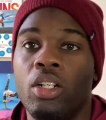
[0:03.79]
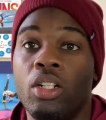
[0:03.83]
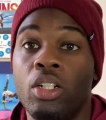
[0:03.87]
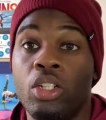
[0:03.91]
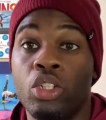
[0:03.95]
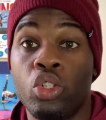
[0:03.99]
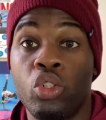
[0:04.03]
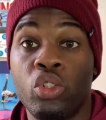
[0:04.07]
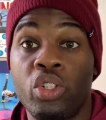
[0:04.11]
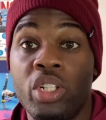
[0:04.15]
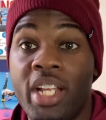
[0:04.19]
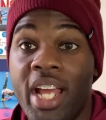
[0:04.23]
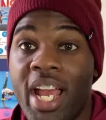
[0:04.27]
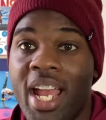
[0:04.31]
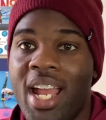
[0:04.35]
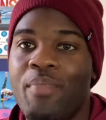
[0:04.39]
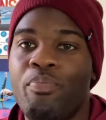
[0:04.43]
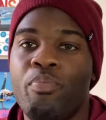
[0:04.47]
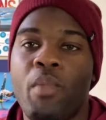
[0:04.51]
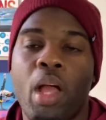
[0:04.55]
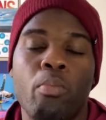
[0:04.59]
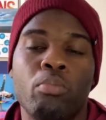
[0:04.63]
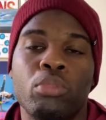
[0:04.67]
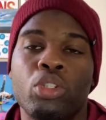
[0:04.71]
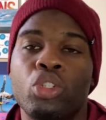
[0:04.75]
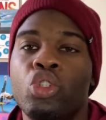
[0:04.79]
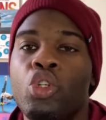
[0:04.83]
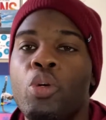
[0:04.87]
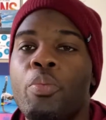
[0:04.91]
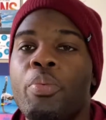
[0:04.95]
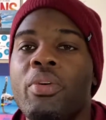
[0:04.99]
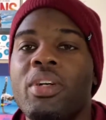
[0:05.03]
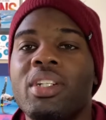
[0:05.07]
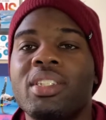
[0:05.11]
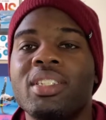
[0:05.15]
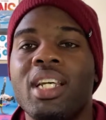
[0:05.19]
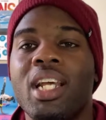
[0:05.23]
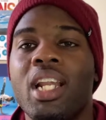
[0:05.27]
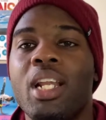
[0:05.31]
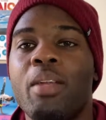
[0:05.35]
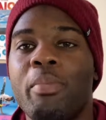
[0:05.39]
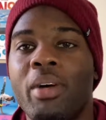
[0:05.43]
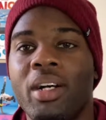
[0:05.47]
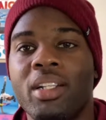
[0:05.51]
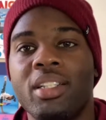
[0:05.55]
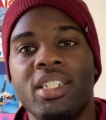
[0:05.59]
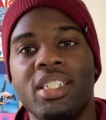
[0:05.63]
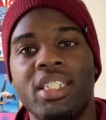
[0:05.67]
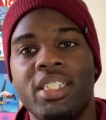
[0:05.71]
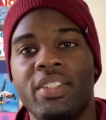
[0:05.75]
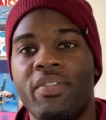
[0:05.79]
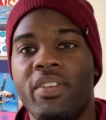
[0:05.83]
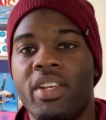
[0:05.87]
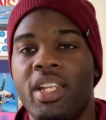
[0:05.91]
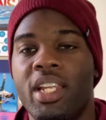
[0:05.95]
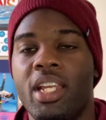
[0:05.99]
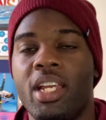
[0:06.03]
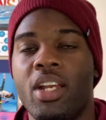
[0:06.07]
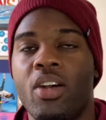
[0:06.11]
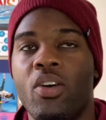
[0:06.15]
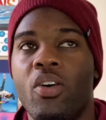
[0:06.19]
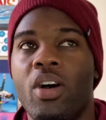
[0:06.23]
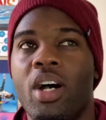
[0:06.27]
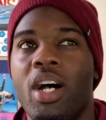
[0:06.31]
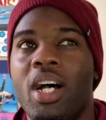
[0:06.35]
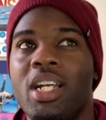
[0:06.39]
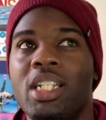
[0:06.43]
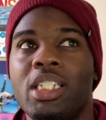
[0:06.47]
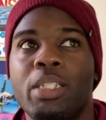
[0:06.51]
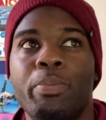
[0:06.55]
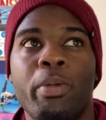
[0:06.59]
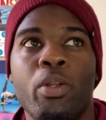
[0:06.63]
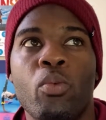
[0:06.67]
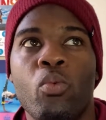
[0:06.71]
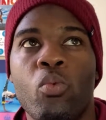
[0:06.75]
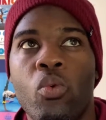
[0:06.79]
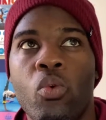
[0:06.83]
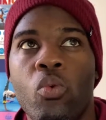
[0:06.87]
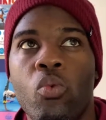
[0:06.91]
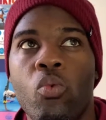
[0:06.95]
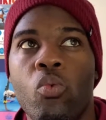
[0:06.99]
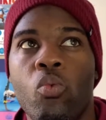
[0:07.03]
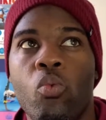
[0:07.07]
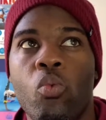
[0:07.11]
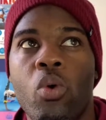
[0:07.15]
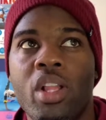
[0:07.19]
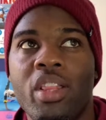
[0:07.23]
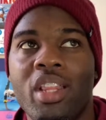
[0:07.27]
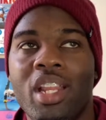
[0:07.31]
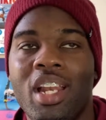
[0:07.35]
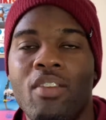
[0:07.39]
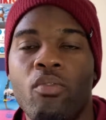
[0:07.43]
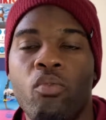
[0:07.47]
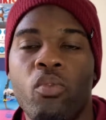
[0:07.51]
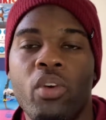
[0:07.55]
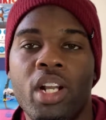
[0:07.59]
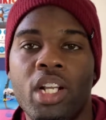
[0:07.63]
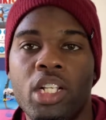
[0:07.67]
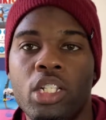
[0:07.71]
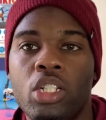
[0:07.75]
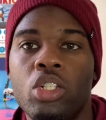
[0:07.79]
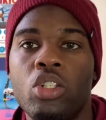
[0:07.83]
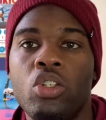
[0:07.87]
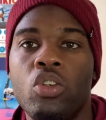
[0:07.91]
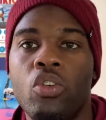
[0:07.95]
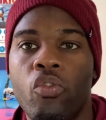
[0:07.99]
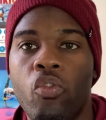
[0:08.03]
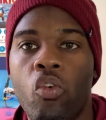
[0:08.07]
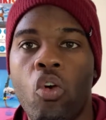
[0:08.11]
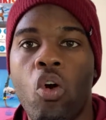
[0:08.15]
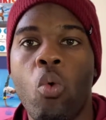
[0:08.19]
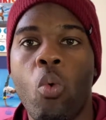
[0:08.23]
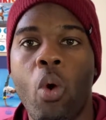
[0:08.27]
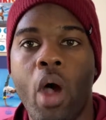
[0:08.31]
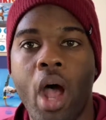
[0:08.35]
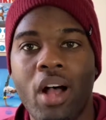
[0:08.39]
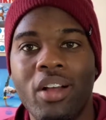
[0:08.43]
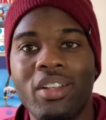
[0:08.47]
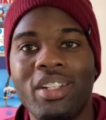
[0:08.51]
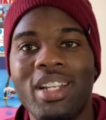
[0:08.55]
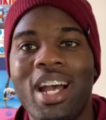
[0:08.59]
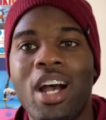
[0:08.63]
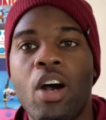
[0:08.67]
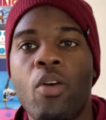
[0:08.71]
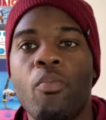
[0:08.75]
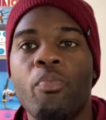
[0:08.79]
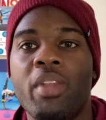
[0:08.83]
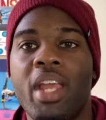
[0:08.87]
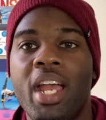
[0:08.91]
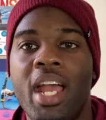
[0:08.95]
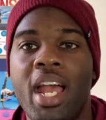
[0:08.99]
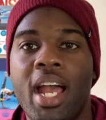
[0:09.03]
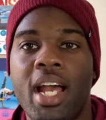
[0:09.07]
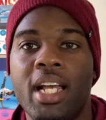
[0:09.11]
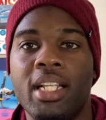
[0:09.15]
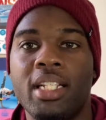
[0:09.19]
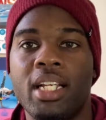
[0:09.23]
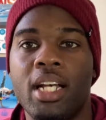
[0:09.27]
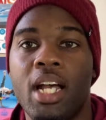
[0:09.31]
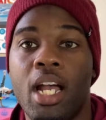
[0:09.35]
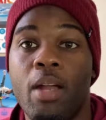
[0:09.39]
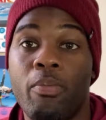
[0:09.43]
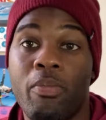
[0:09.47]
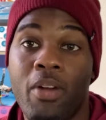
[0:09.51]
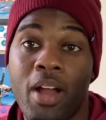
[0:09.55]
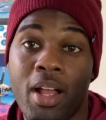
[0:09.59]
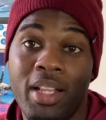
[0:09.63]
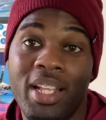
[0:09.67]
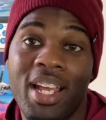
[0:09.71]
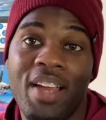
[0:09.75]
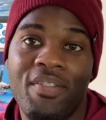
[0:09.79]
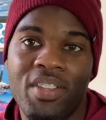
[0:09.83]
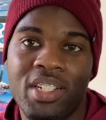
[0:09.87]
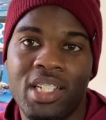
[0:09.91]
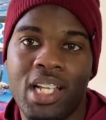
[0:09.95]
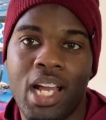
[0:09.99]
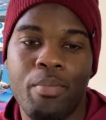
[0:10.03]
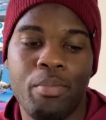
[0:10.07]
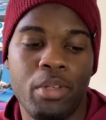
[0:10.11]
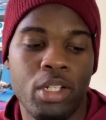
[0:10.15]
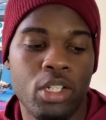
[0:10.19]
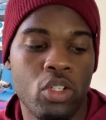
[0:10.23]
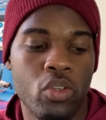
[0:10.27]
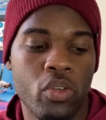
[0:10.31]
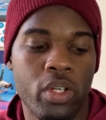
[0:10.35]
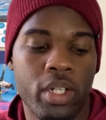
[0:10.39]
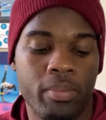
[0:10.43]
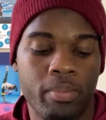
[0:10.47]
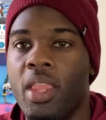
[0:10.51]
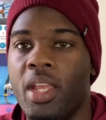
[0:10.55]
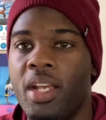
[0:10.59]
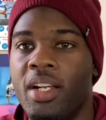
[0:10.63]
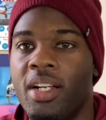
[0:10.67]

So today, I'm super excited about this video. It's been one that I've wanted to do for a while now, and I finally have the time to do it.